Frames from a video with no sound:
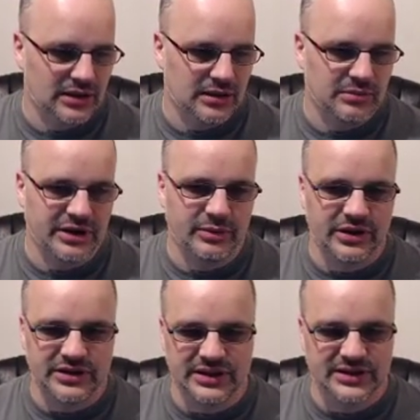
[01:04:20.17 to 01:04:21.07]
But then we
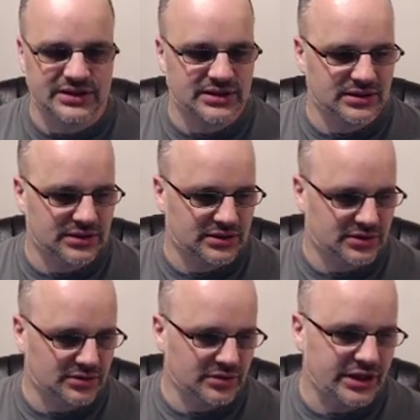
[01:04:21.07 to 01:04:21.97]
got this
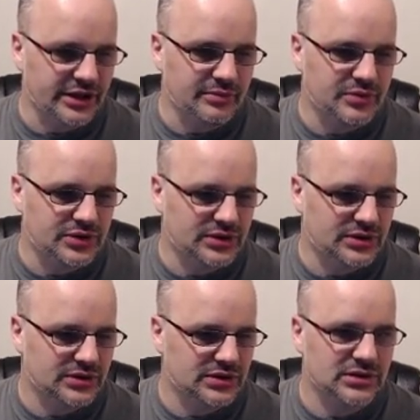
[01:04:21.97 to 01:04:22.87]

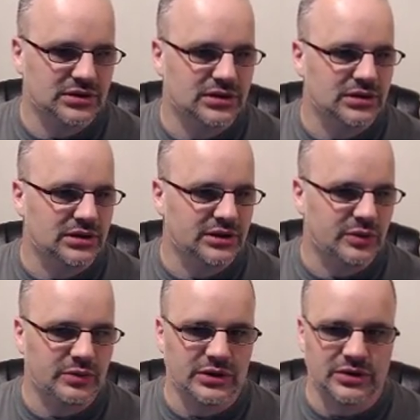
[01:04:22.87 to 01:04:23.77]
script, uh, at least we
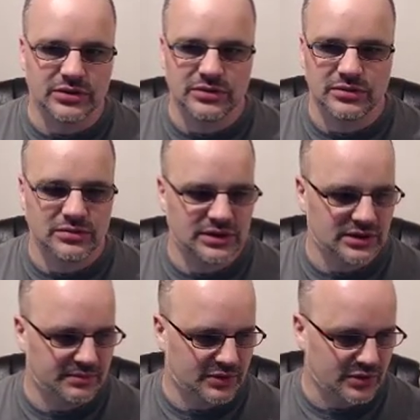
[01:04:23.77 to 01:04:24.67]
would do. Where's
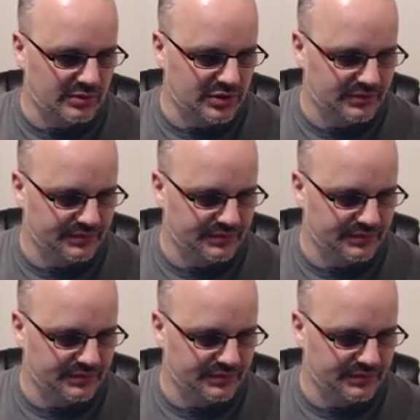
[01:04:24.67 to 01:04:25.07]
the script?